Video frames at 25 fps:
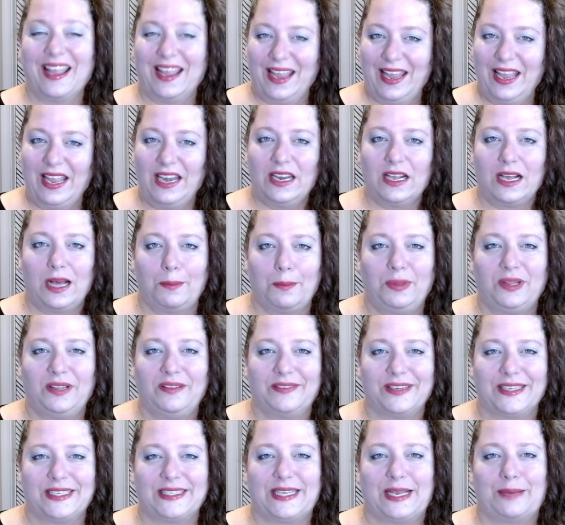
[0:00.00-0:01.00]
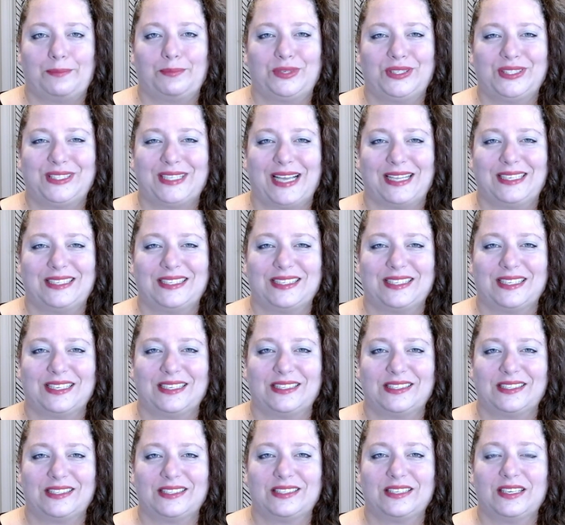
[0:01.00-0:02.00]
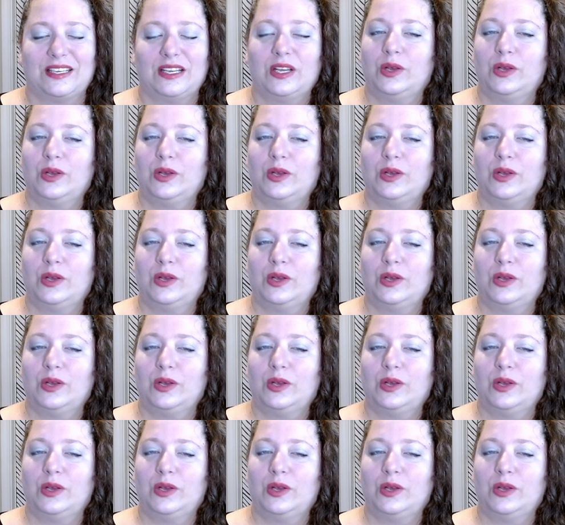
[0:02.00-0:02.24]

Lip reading: and a couple of example sentences.